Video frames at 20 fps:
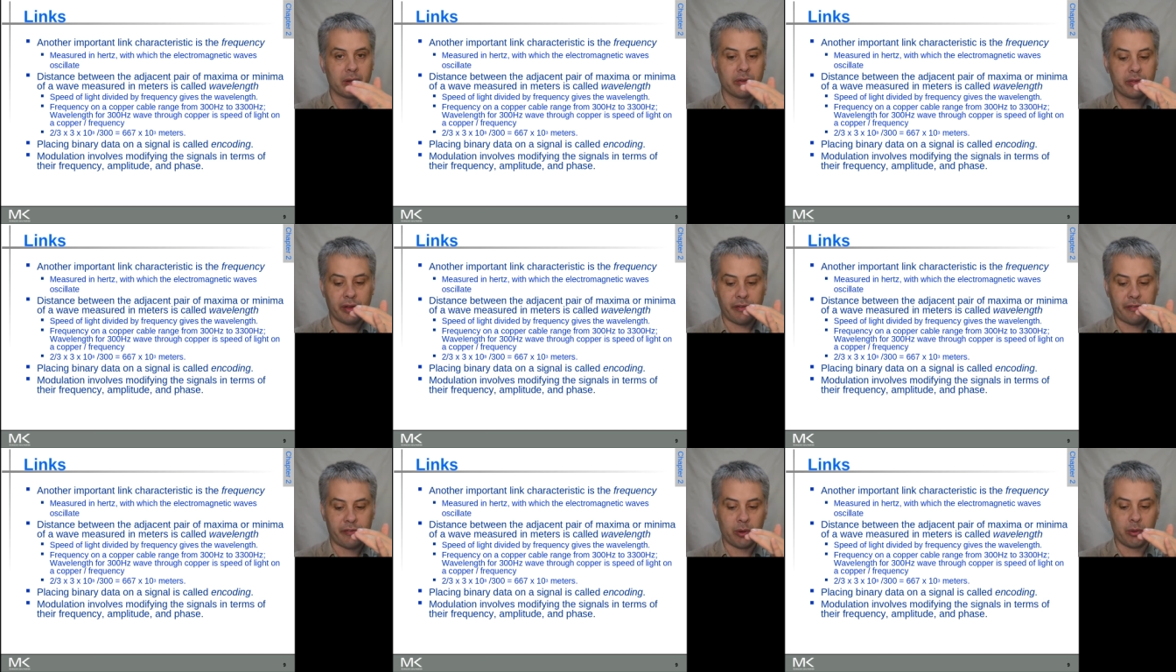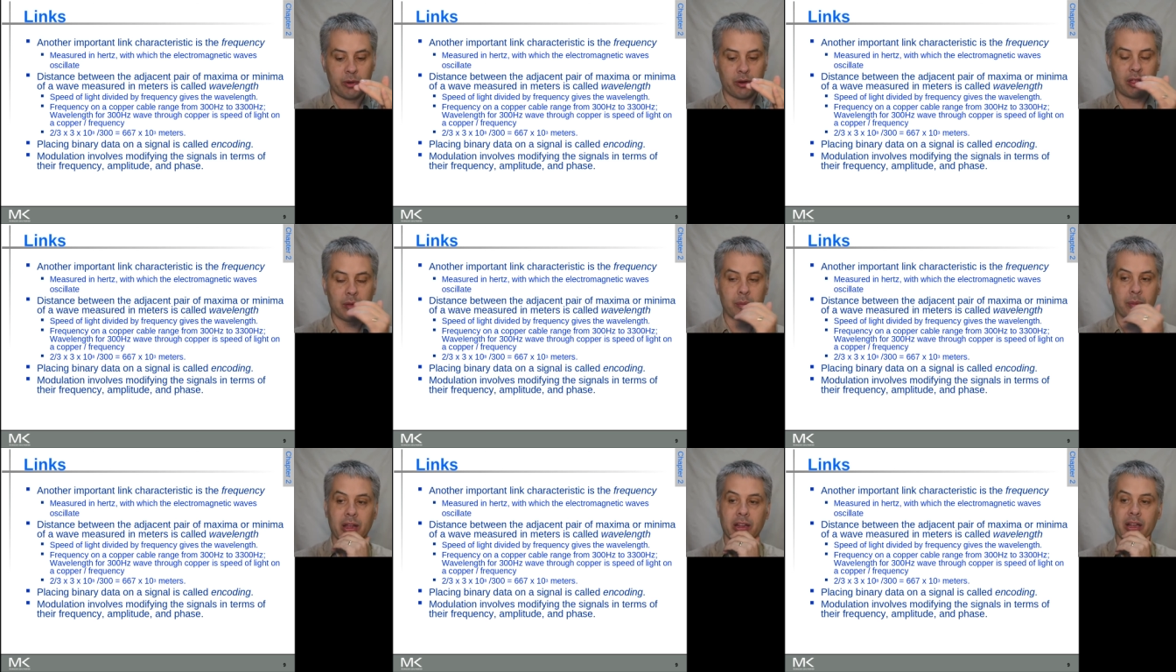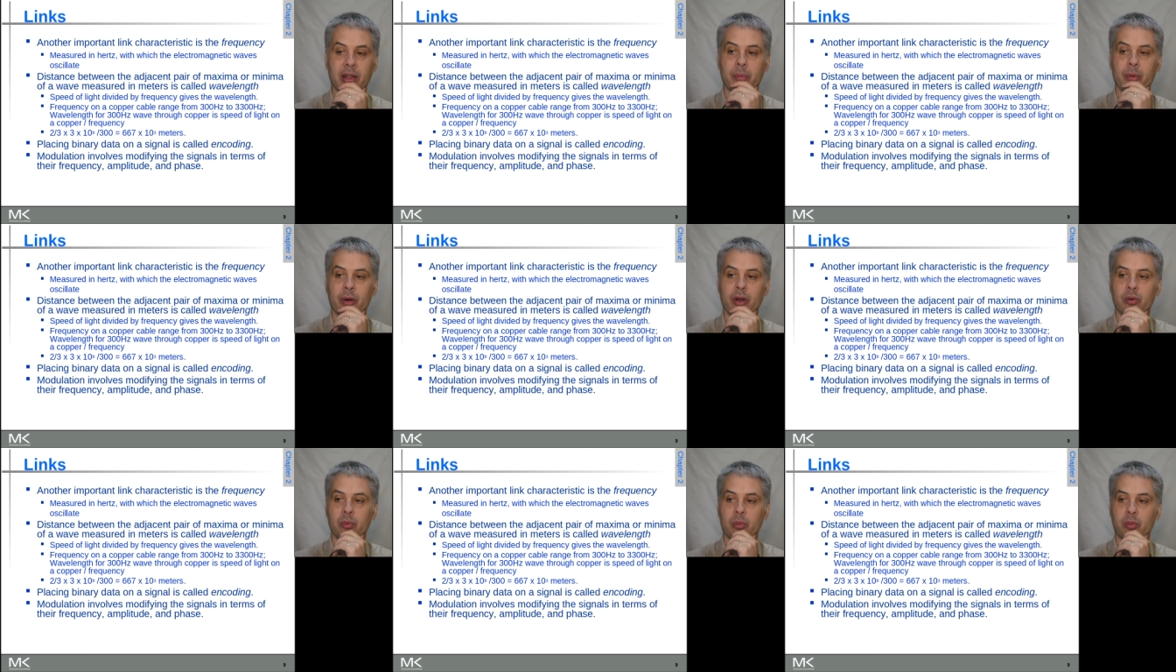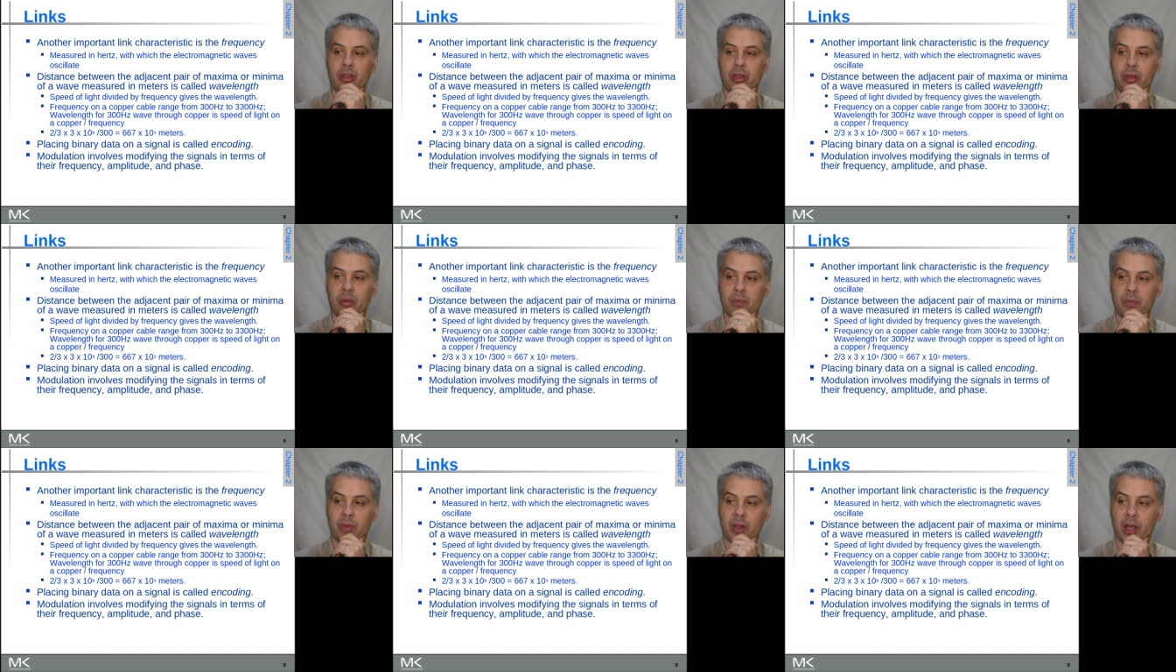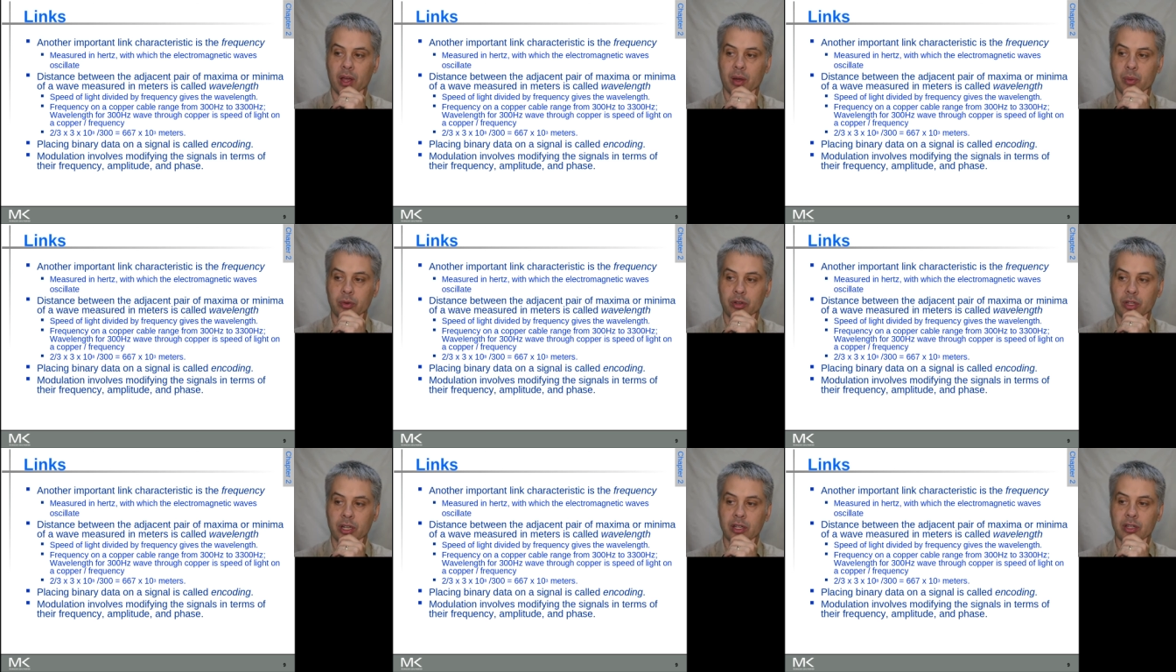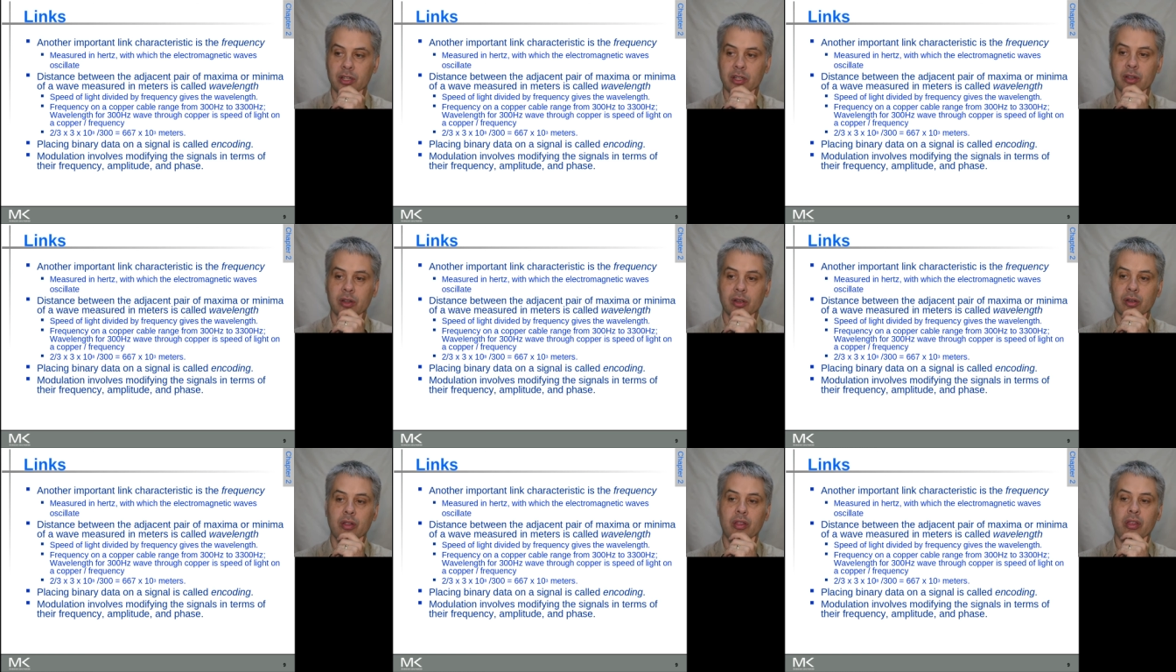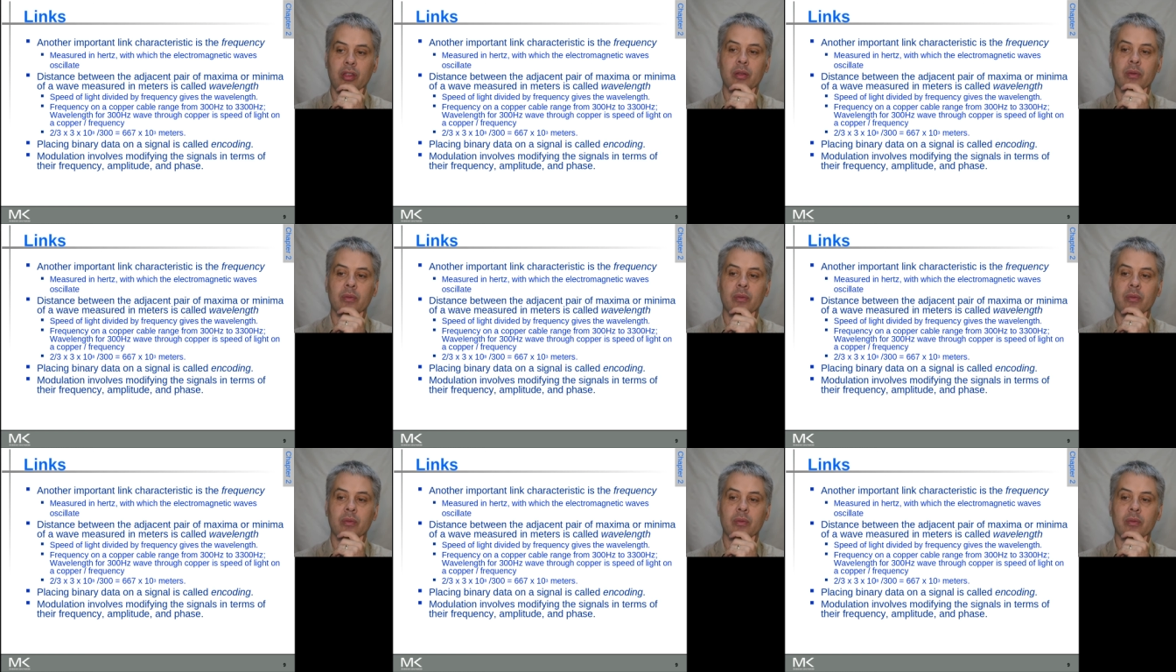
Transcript: of that frequency band that modems uh, will tend to use.